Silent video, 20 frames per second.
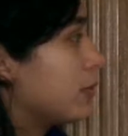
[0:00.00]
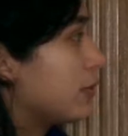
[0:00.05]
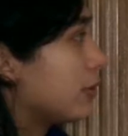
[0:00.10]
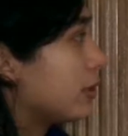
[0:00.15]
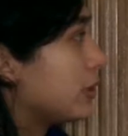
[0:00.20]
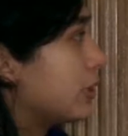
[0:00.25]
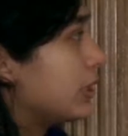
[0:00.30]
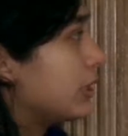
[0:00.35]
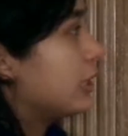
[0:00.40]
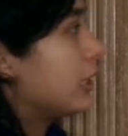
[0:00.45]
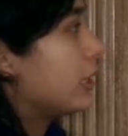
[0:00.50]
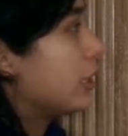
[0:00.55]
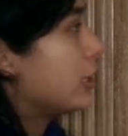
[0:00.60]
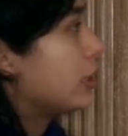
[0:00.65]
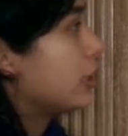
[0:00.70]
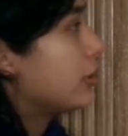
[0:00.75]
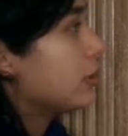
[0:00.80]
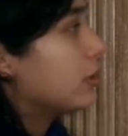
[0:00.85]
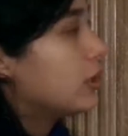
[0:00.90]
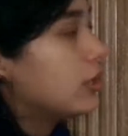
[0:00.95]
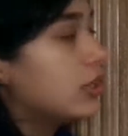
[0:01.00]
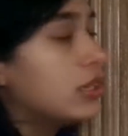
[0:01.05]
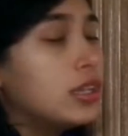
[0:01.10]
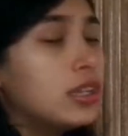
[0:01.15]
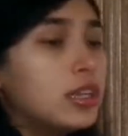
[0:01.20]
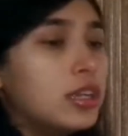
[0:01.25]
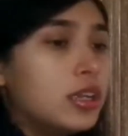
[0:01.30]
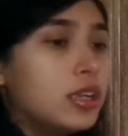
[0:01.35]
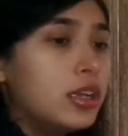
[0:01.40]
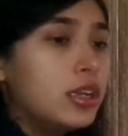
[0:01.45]
what we're seeing here,
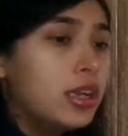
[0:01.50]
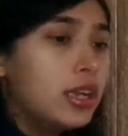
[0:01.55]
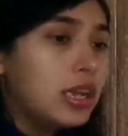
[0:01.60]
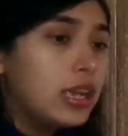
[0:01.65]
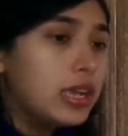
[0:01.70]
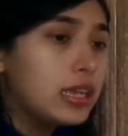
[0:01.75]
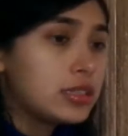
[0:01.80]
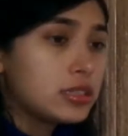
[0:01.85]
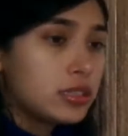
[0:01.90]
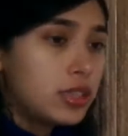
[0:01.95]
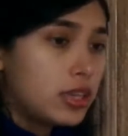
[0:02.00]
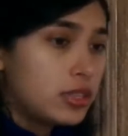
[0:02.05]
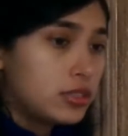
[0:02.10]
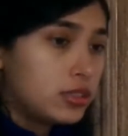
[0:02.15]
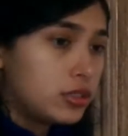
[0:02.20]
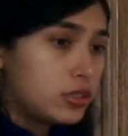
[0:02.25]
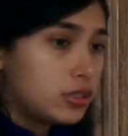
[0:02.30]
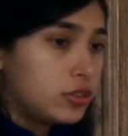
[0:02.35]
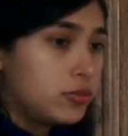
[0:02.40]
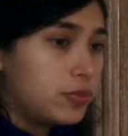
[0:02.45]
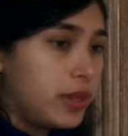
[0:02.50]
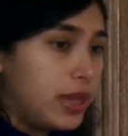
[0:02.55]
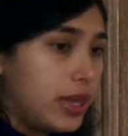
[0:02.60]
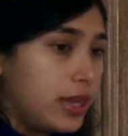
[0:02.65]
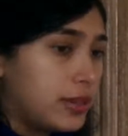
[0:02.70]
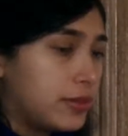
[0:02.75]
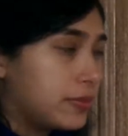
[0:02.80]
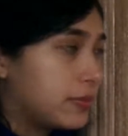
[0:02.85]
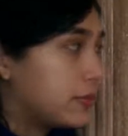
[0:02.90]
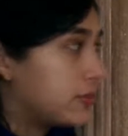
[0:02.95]
is not so
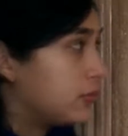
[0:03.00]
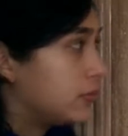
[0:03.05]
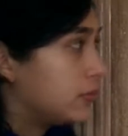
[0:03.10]
bad.